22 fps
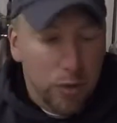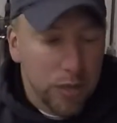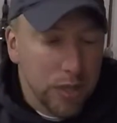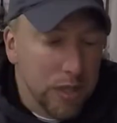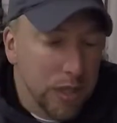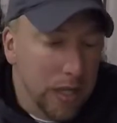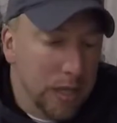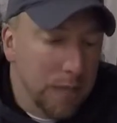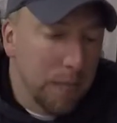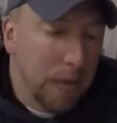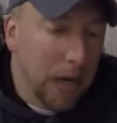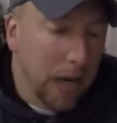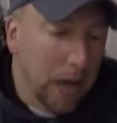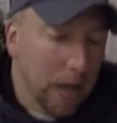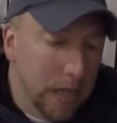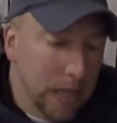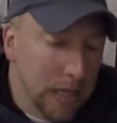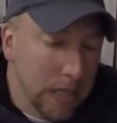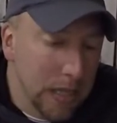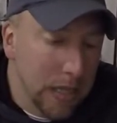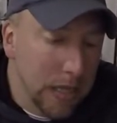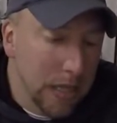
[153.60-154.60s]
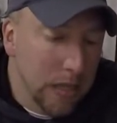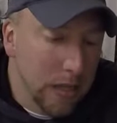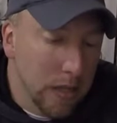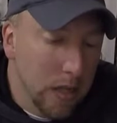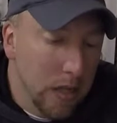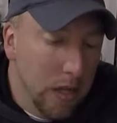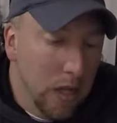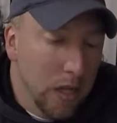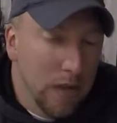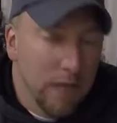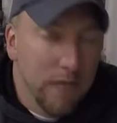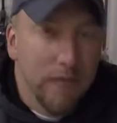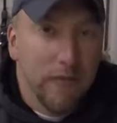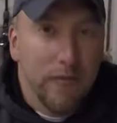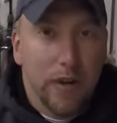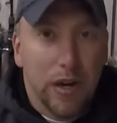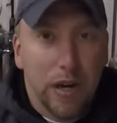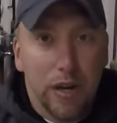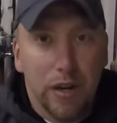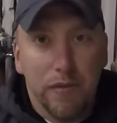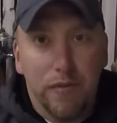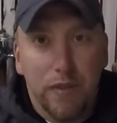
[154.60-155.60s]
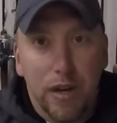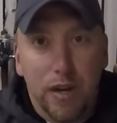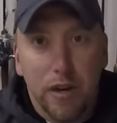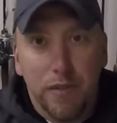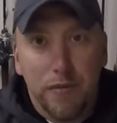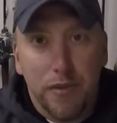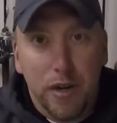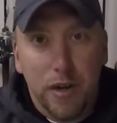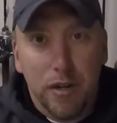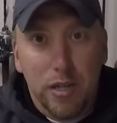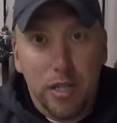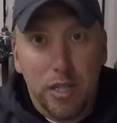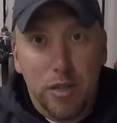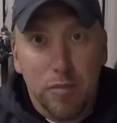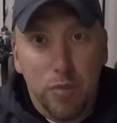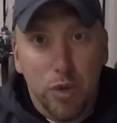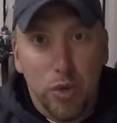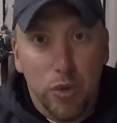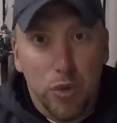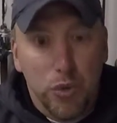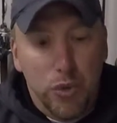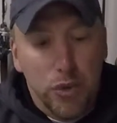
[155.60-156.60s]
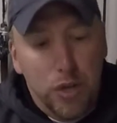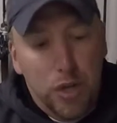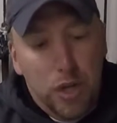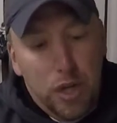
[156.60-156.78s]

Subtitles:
with 6 bearings in it. Very smooth.